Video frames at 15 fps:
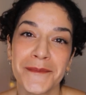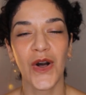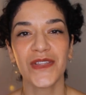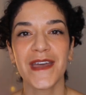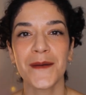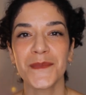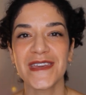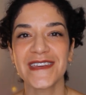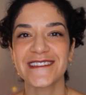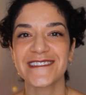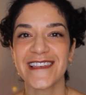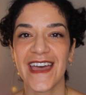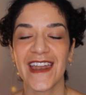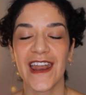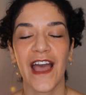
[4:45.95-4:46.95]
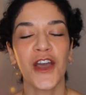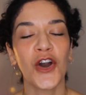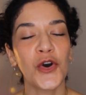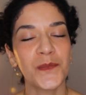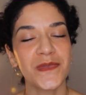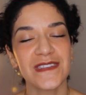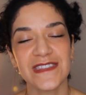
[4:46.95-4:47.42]
All that being said, I
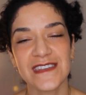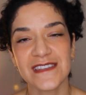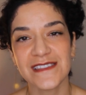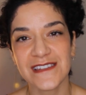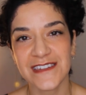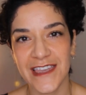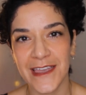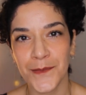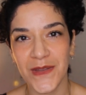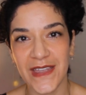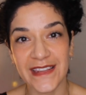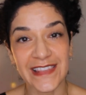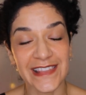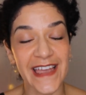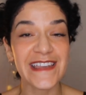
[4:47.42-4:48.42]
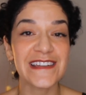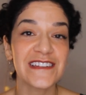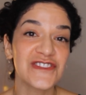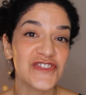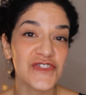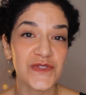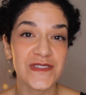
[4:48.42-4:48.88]
hope that this tip
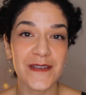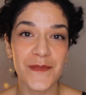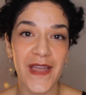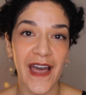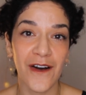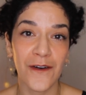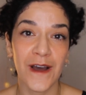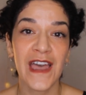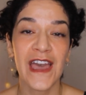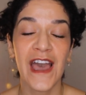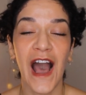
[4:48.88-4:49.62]
enlightened you somehow.